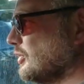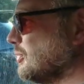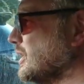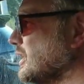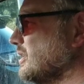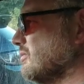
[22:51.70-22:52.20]
to
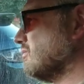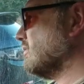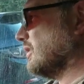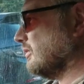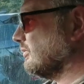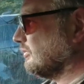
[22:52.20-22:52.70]
be
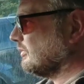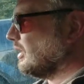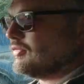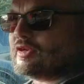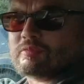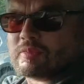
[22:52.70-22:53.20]

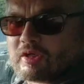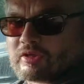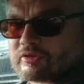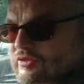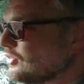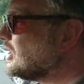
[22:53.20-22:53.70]
a few
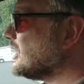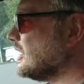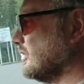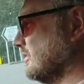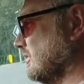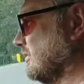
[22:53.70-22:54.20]
miles
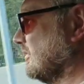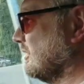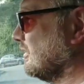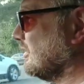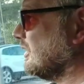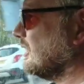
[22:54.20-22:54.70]
near.
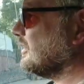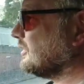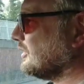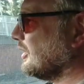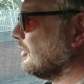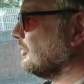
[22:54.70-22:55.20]

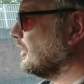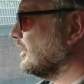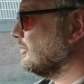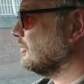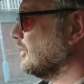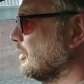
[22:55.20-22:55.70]
So
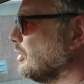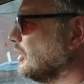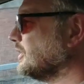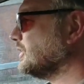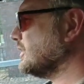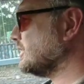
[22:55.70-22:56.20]

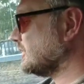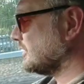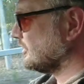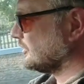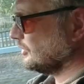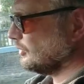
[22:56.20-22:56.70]
apologies
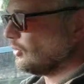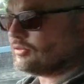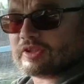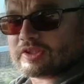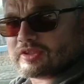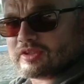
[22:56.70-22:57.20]
to all
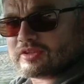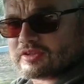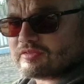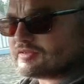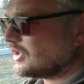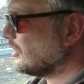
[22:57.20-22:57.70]

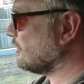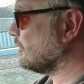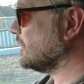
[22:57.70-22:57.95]
residents of South